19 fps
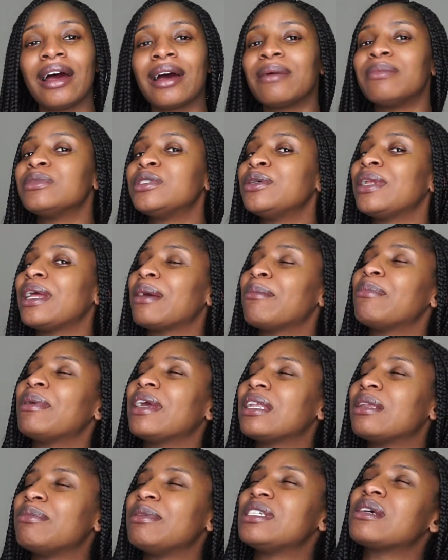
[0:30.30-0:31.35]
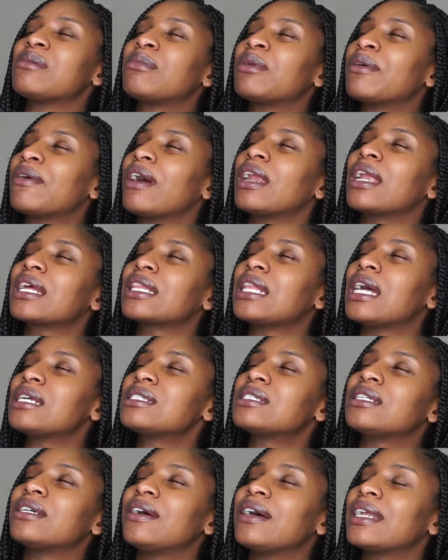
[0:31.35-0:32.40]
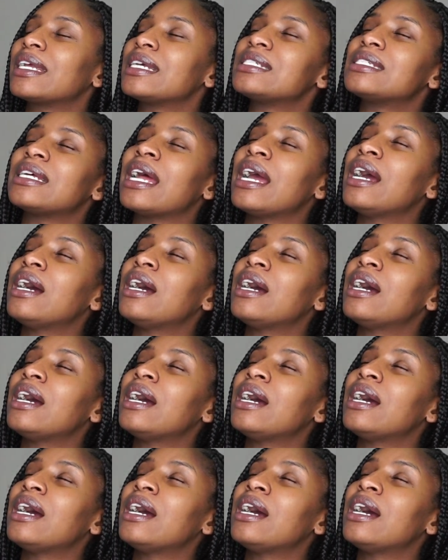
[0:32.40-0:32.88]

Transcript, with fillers: I'm too damn big to be jumping around like that still. I need to sit